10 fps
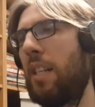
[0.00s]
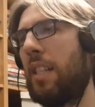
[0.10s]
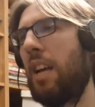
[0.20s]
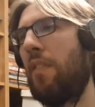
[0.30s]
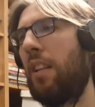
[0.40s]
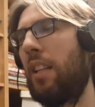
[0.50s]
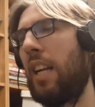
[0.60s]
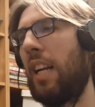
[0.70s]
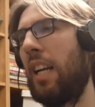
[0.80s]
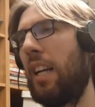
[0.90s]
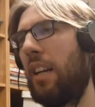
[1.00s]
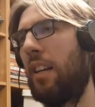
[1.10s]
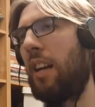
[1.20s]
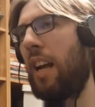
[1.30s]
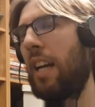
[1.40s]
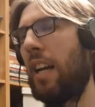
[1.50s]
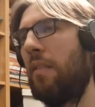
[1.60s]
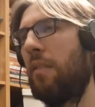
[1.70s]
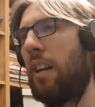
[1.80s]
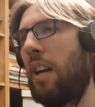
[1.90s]
is definitely,
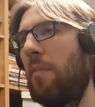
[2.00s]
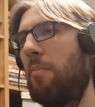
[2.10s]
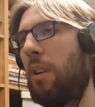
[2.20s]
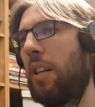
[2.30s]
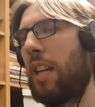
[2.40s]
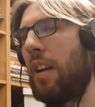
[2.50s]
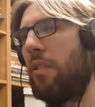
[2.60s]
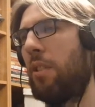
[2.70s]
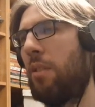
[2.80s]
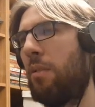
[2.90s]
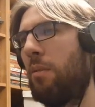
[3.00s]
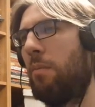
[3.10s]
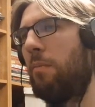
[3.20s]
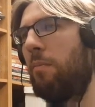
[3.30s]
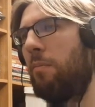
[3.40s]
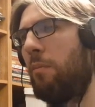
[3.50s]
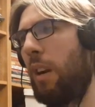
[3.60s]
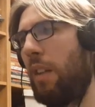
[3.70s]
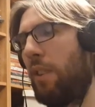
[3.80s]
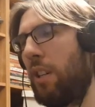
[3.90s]
again, I'd put it down to
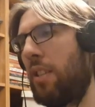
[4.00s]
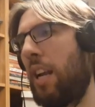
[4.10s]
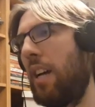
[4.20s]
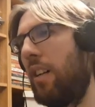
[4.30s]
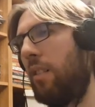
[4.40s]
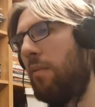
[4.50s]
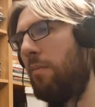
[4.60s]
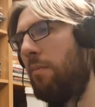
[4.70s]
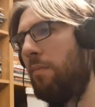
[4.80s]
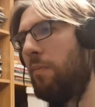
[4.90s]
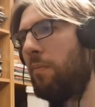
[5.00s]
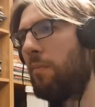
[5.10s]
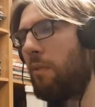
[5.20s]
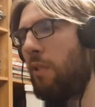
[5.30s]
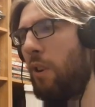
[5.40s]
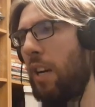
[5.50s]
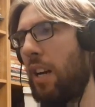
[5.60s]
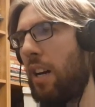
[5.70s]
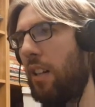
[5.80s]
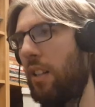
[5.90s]
wait for a sale.
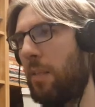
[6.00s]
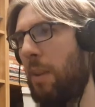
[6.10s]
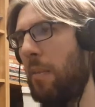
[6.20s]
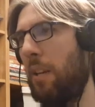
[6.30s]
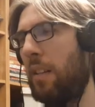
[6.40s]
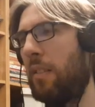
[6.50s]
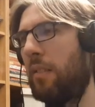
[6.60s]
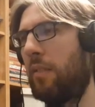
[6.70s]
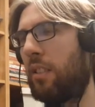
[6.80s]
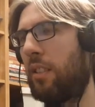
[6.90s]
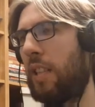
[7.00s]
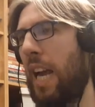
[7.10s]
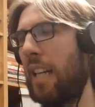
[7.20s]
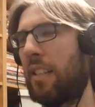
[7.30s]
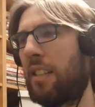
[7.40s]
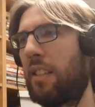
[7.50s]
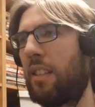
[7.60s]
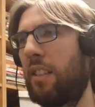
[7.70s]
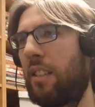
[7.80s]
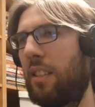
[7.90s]
$40 maybe. That's
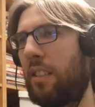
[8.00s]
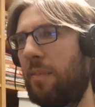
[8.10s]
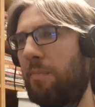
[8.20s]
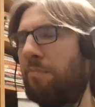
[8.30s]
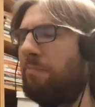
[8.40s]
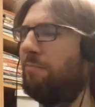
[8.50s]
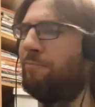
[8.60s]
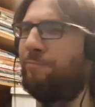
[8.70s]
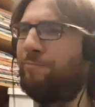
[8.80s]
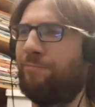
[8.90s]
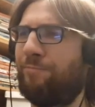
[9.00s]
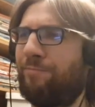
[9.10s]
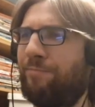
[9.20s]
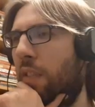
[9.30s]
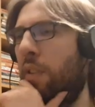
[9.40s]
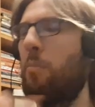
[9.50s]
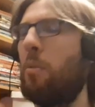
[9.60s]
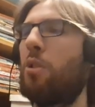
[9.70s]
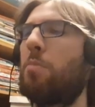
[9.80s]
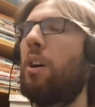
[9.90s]
for the
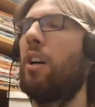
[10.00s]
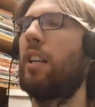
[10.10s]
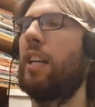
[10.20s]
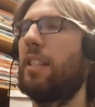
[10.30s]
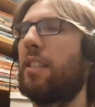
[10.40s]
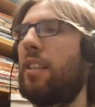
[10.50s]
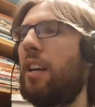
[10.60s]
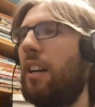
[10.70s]
most part it's